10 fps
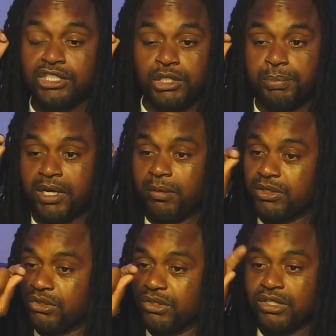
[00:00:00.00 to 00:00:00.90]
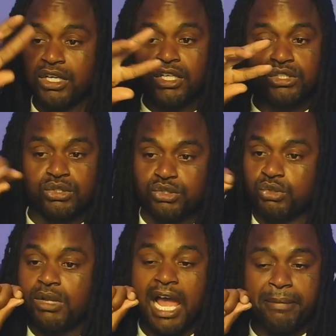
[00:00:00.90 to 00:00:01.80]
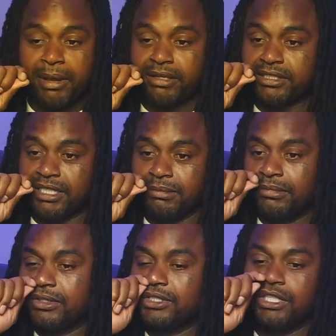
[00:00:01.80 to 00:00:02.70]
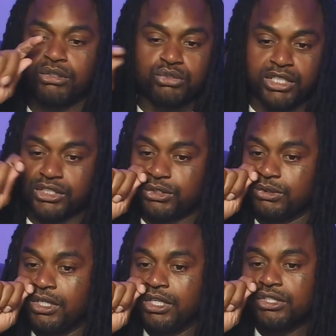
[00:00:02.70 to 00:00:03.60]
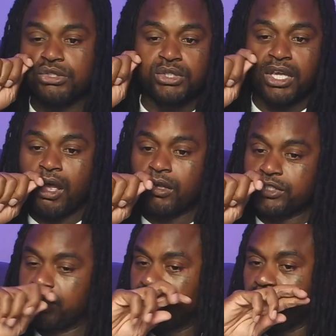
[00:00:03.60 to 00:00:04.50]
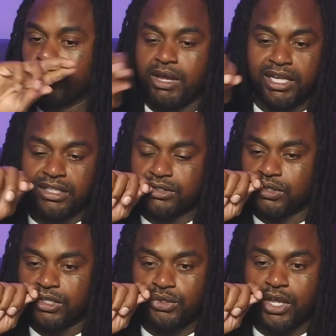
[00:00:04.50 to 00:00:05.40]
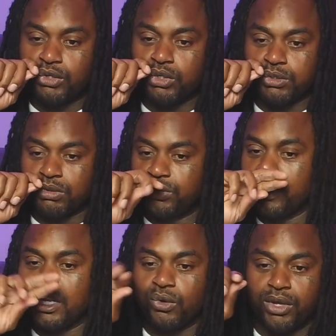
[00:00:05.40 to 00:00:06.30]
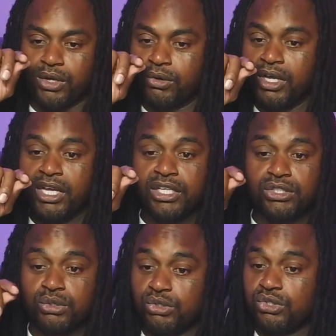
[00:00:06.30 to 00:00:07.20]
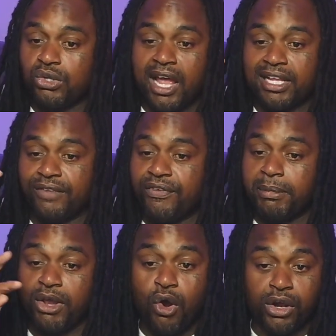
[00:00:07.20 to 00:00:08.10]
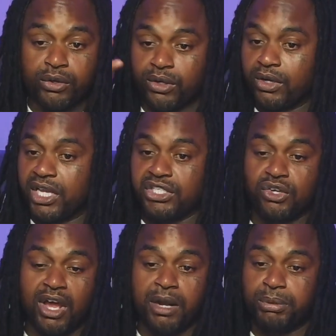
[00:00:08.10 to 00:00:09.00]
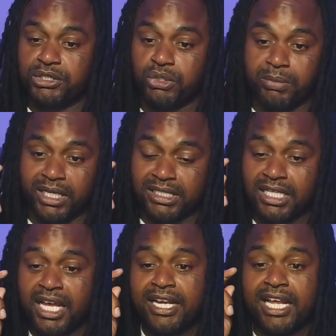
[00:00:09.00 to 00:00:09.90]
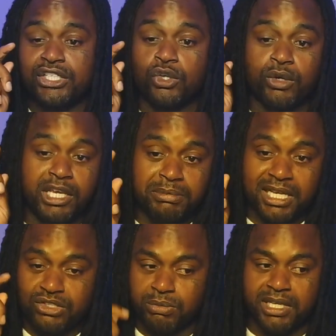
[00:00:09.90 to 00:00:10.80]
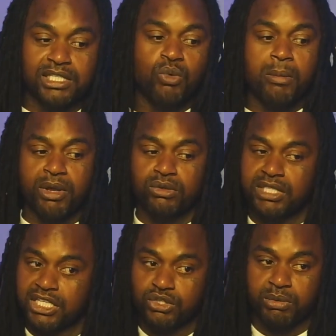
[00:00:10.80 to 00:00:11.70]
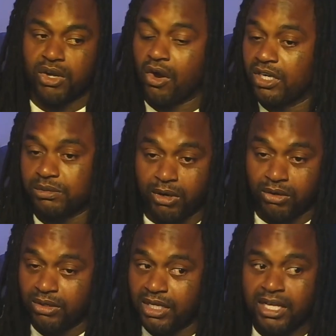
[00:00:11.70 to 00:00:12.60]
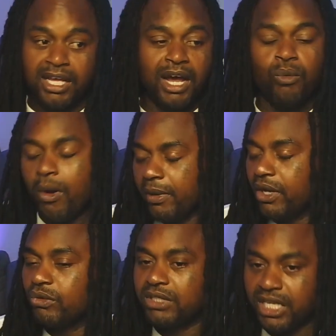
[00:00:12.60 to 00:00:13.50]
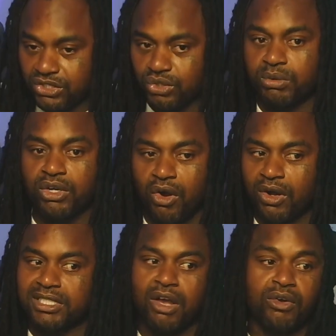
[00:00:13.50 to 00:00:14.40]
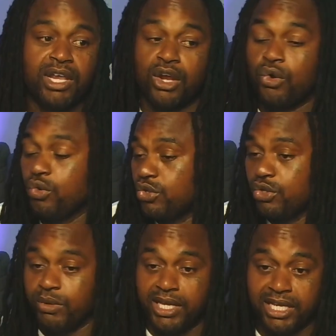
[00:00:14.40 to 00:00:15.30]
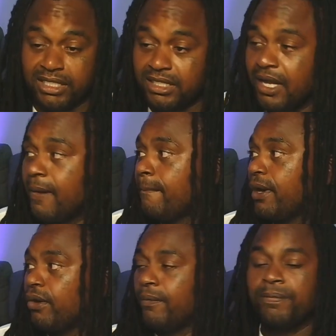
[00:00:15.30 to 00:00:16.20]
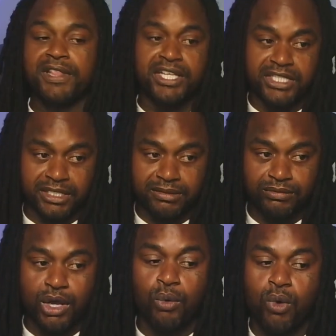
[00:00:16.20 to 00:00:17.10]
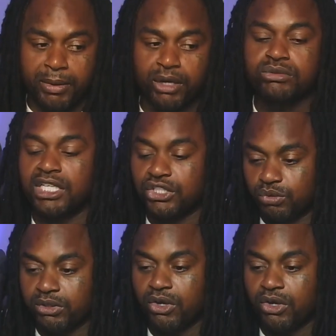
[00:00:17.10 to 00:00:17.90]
She put up with you. As soon as you lie about something, she don't trust you. As soon as you get caught cheating, you ain't trustworthy. You're not loyal. As soon as you start acting feminine, arguing, okay, she know how to push your buttons. Now she's gonna keep testing you, because a woman gonna test you regardless, bro. A woman gonna test you regardless. I don't care who you is, bro. Listen, a woman gonna test you